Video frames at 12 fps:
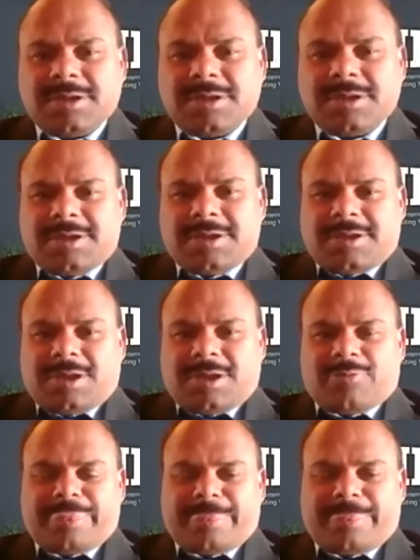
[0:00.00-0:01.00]
Now,
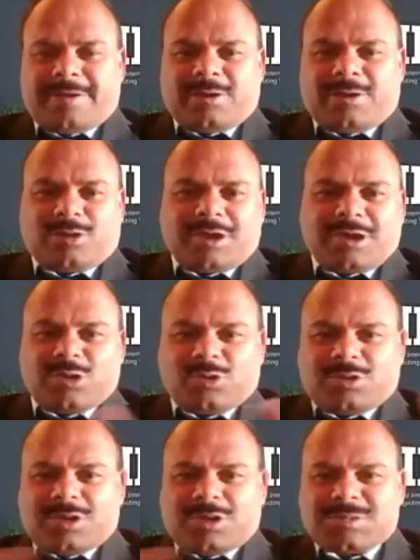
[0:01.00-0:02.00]
looking into
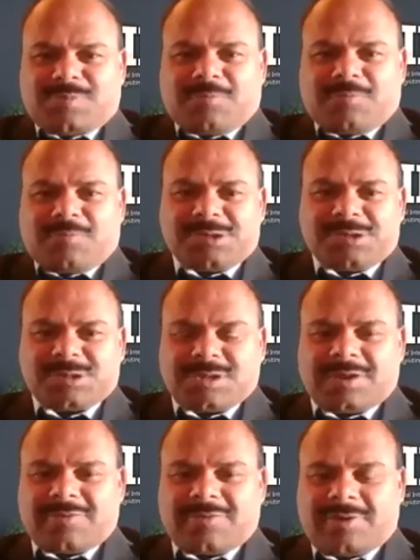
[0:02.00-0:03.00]
this population
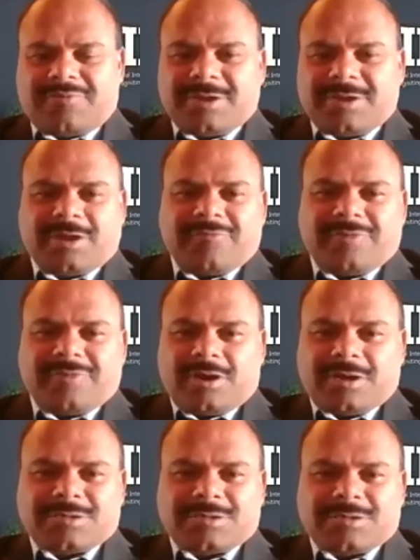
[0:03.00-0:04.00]
side of Africa, we
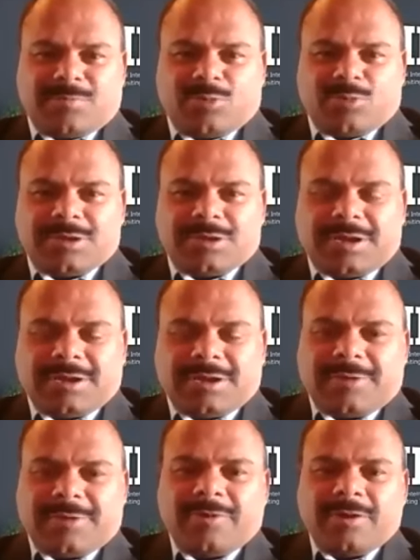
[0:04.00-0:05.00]
got uh, more than
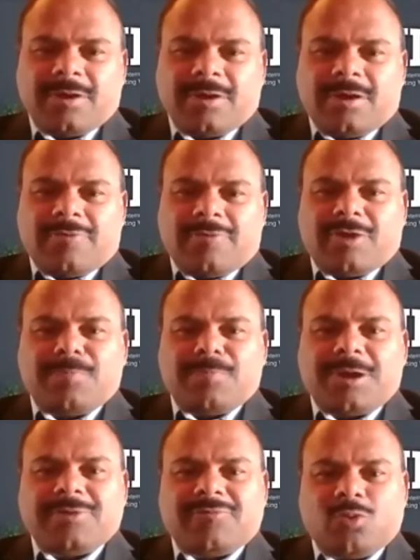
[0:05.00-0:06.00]
uh,
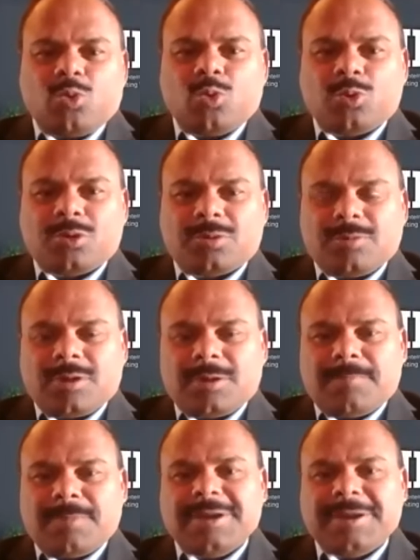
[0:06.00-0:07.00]
1.4
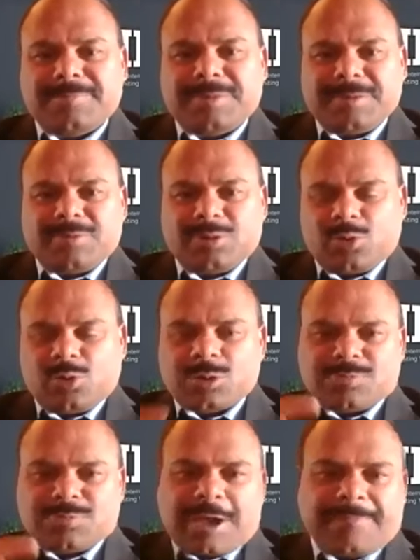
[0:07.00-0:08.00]
billion people
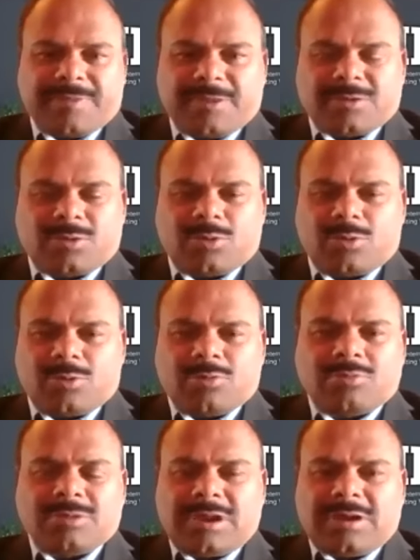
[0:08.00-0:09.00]
close by. So
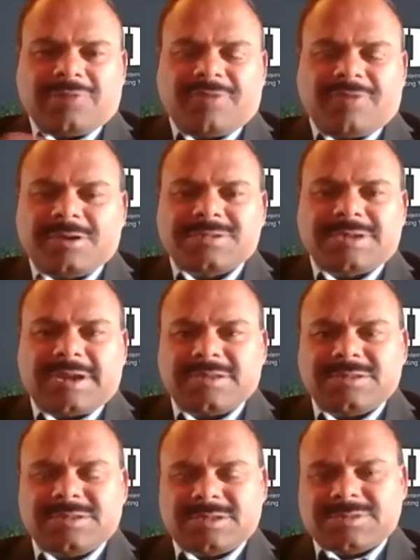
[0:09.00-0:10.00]
there are different
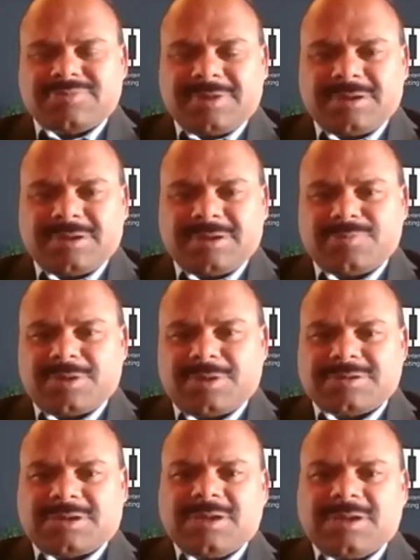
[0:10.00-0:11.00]
statistics figures,
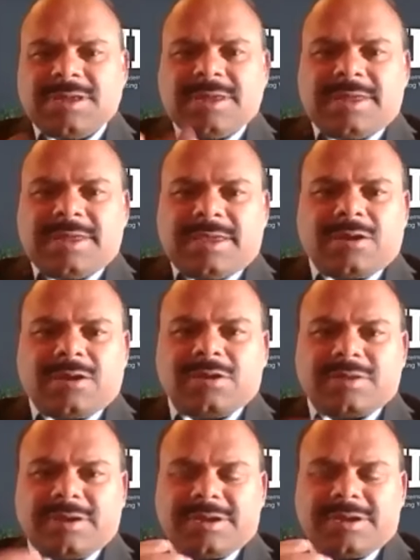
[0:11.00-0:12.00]
but uh,
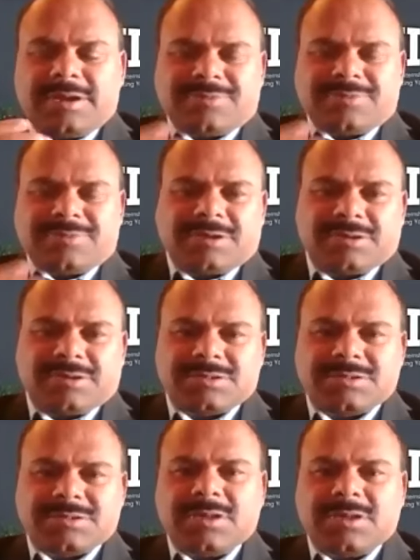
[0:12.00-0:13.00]
according to the latest
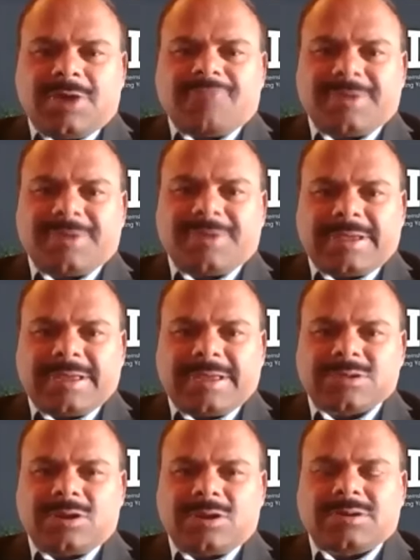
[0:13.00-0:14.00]
figures, Africa
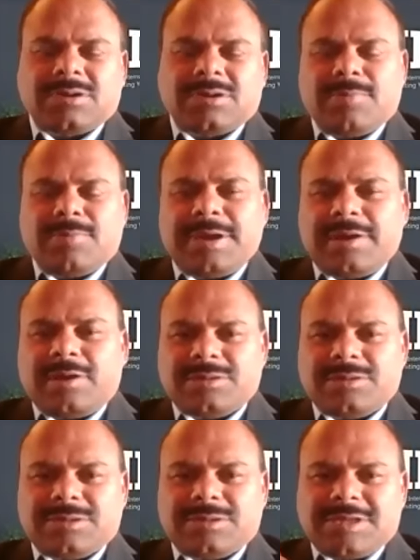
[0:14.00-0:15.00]
has got, by and
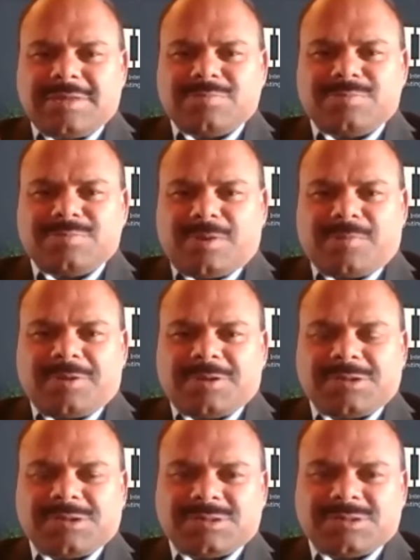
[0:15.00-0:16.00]
large, the same
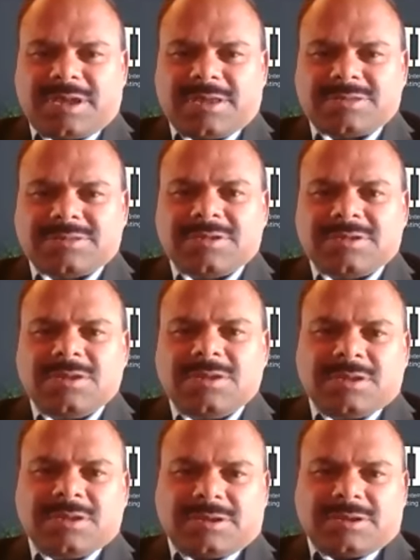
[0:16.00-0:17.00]
population size
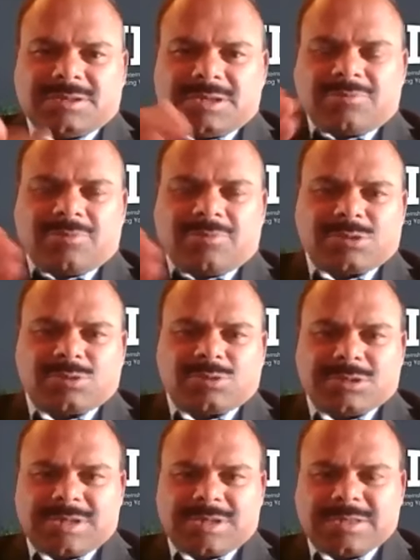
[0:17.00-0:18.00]
that is equal to the
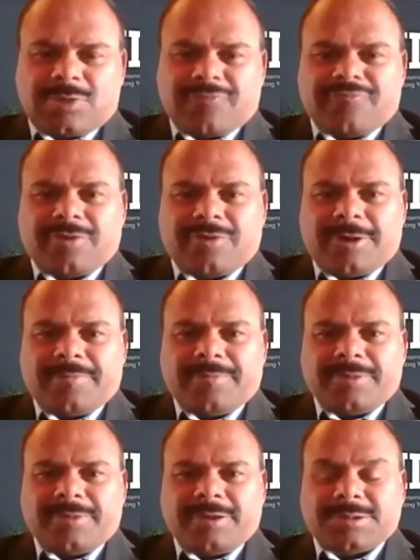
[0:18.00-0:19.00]
size of uh,
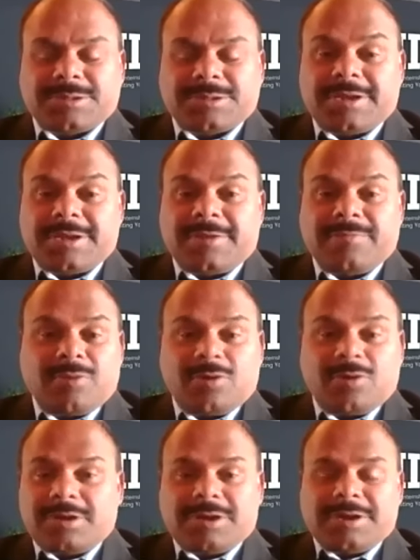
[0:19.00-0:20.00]
uh, China
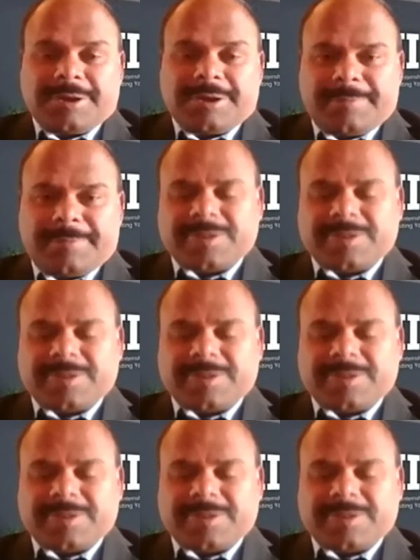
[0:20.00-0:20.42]
or India.